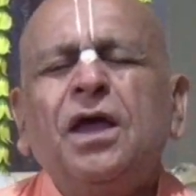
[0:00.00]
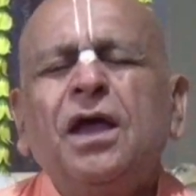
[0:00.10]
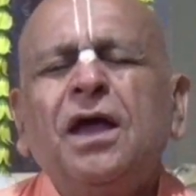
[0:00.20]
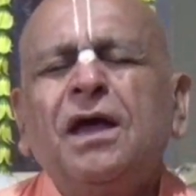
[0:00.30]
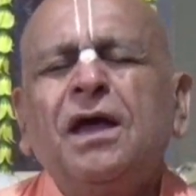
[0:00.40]

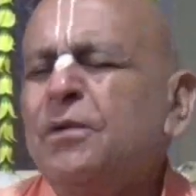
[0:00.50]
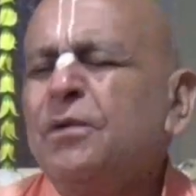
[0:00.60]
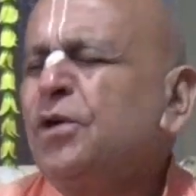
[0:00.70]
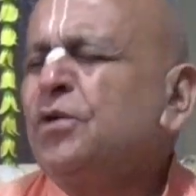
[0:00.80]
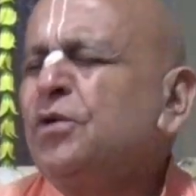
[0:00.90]
and
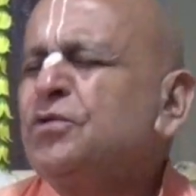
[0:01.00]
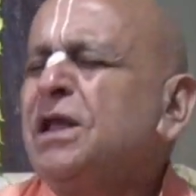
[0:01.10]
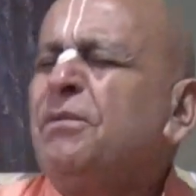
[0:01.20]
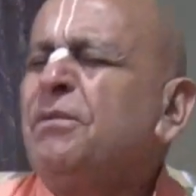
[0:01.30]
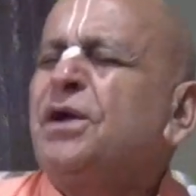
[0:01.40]
we used to
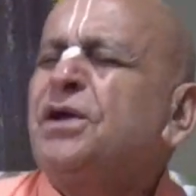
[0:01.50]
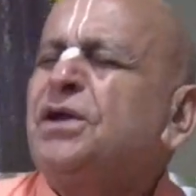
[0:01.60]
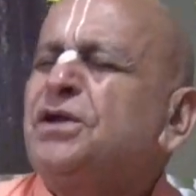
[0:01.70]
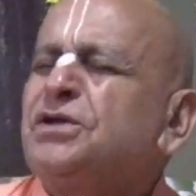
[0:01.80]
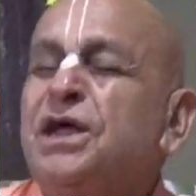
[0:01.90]
leave dirty
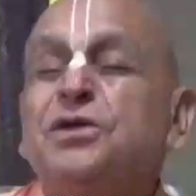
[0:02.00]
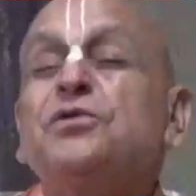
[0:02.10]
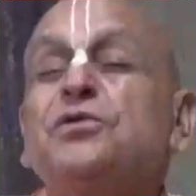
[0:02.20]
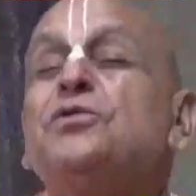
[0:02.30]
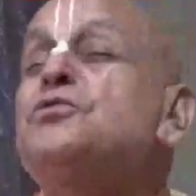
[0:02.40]
dishes and
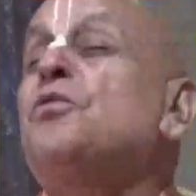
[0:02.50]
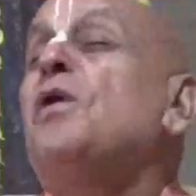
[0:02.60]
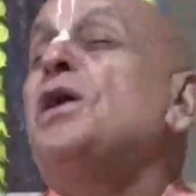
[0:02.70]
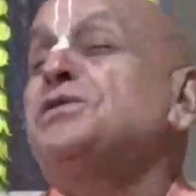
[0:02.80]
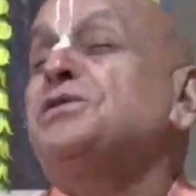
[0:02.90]
you used to
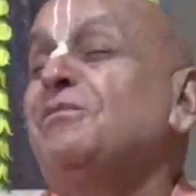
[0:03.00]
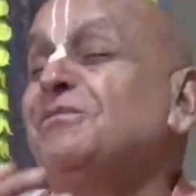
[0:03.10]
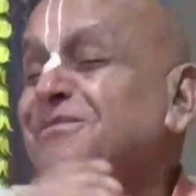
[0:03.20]
wash them.